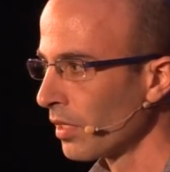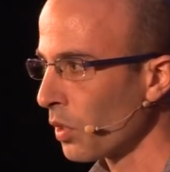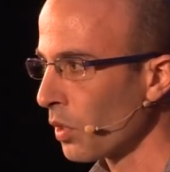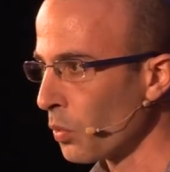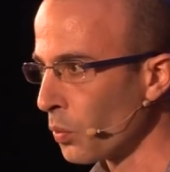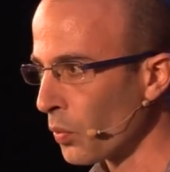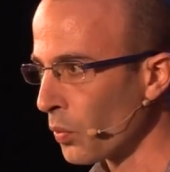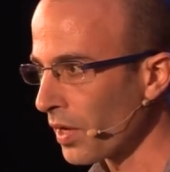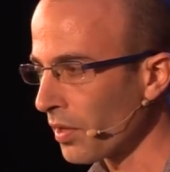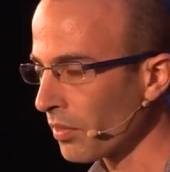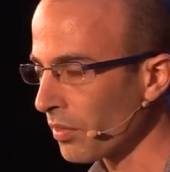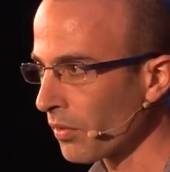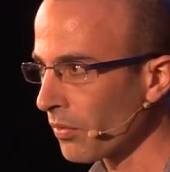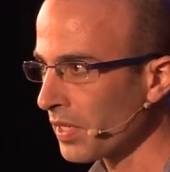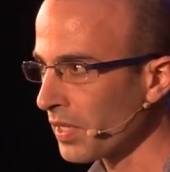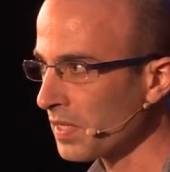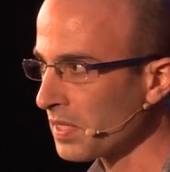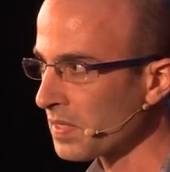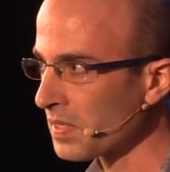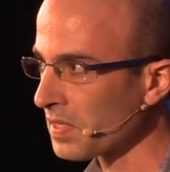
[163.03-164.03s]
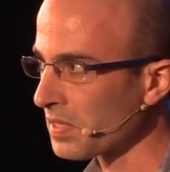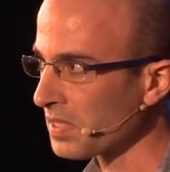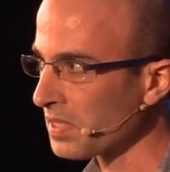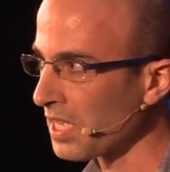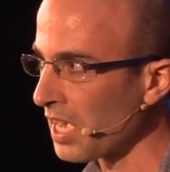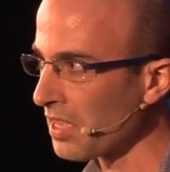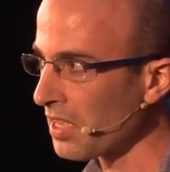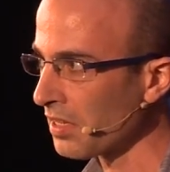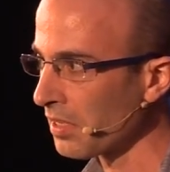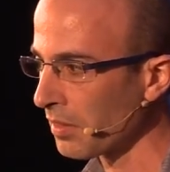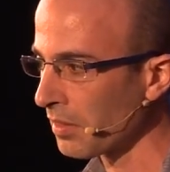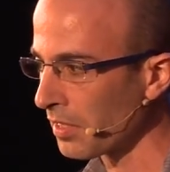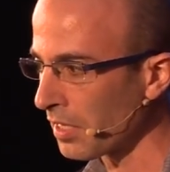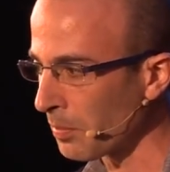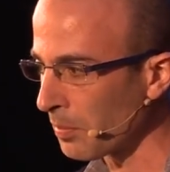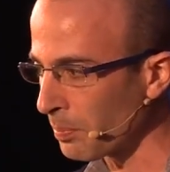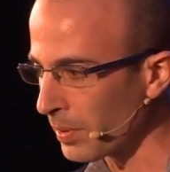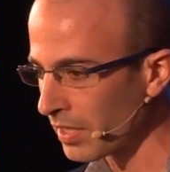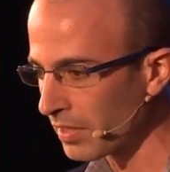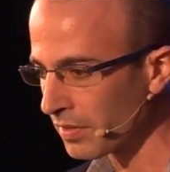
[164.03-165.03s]
or whether it's gaining the
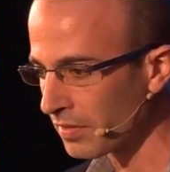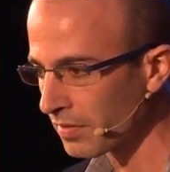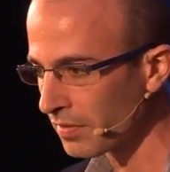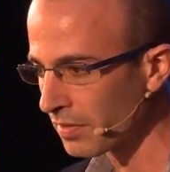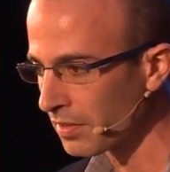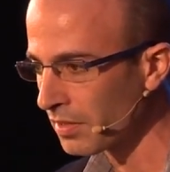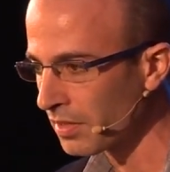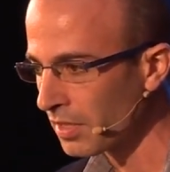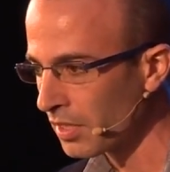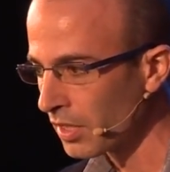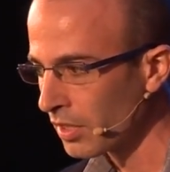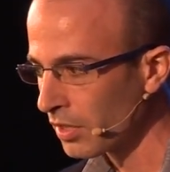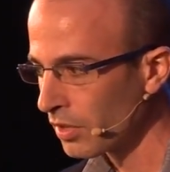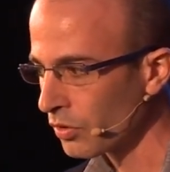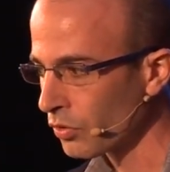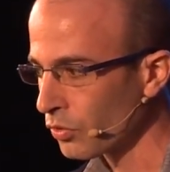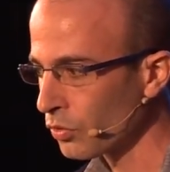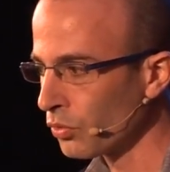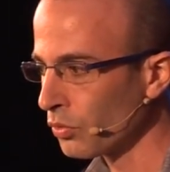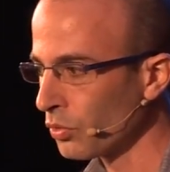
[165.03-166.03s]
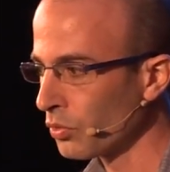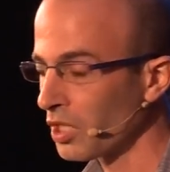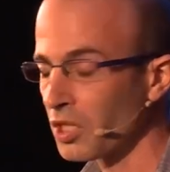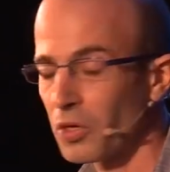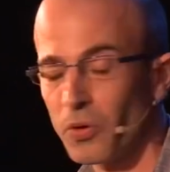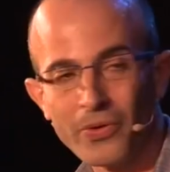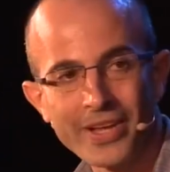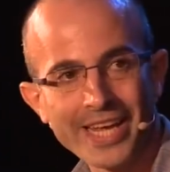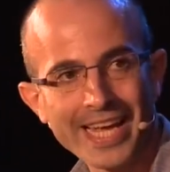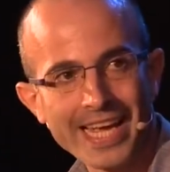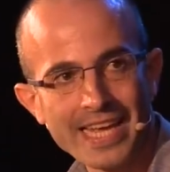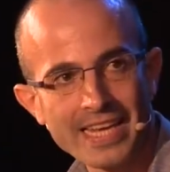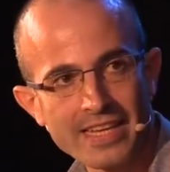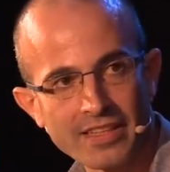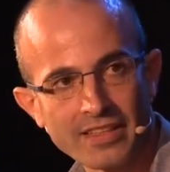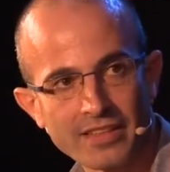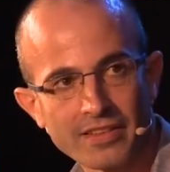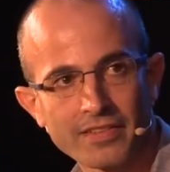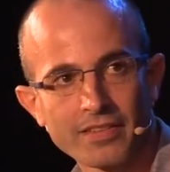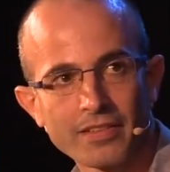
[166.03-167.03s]
ability to
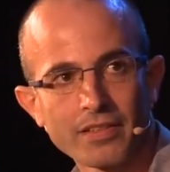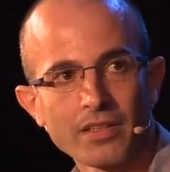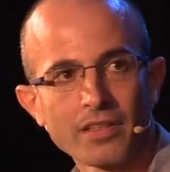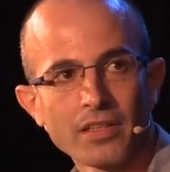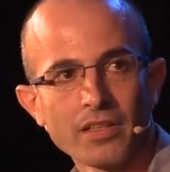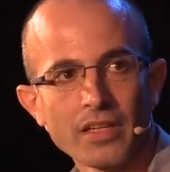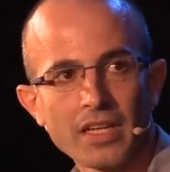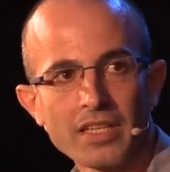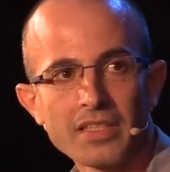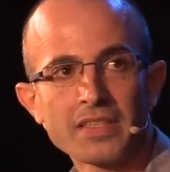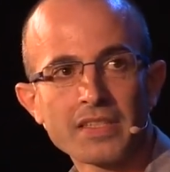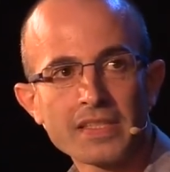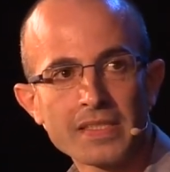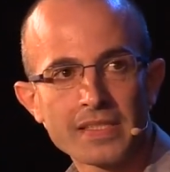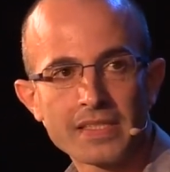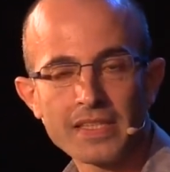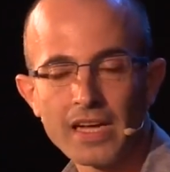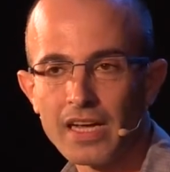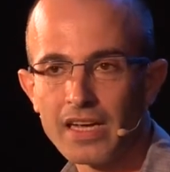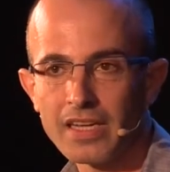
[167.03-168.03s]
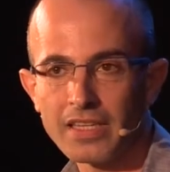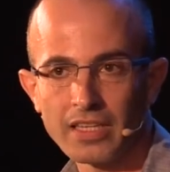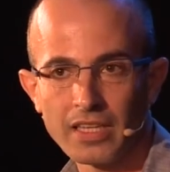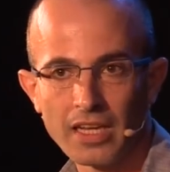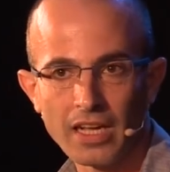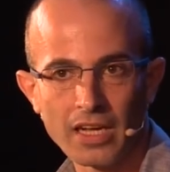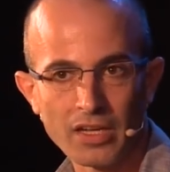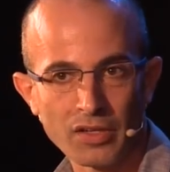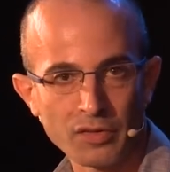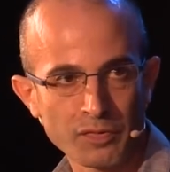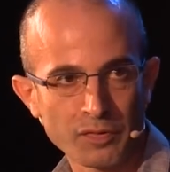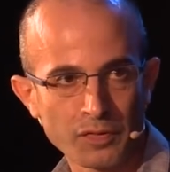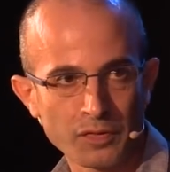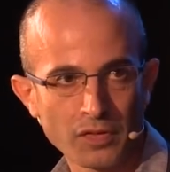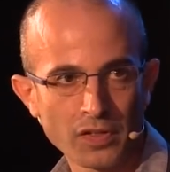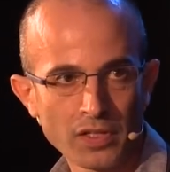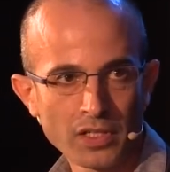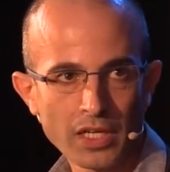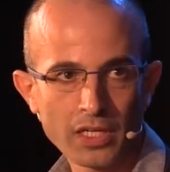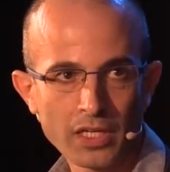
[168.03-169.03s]
create and design
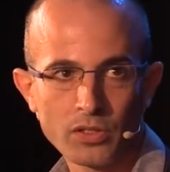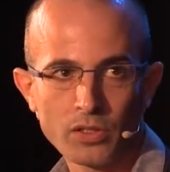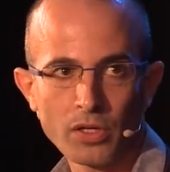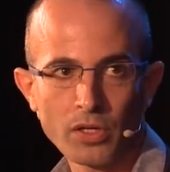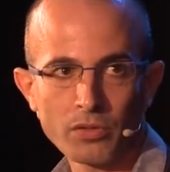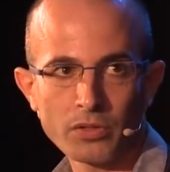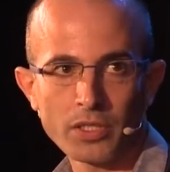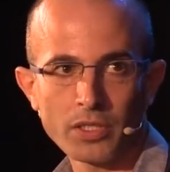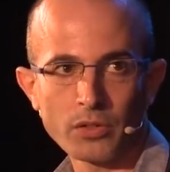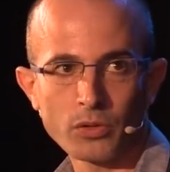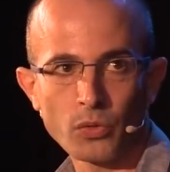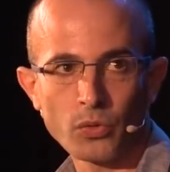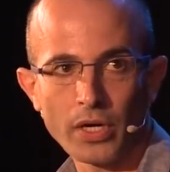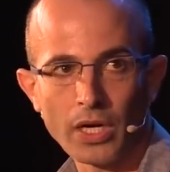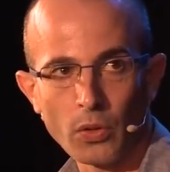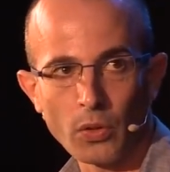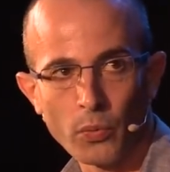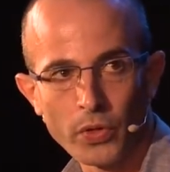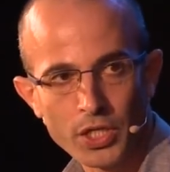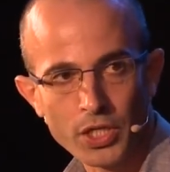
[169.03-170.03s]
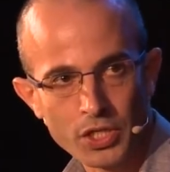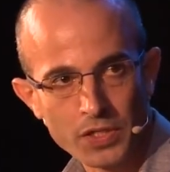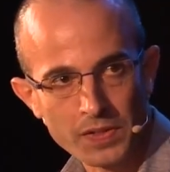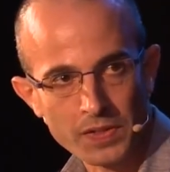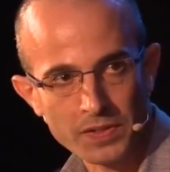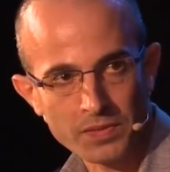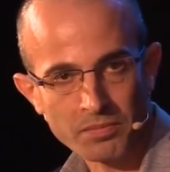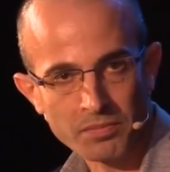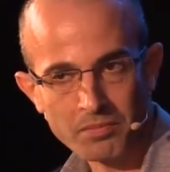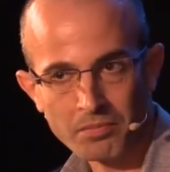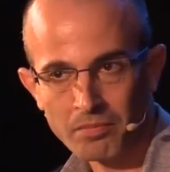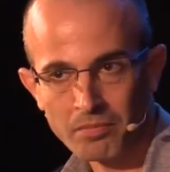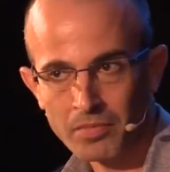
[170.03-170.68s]
life according to our wishes.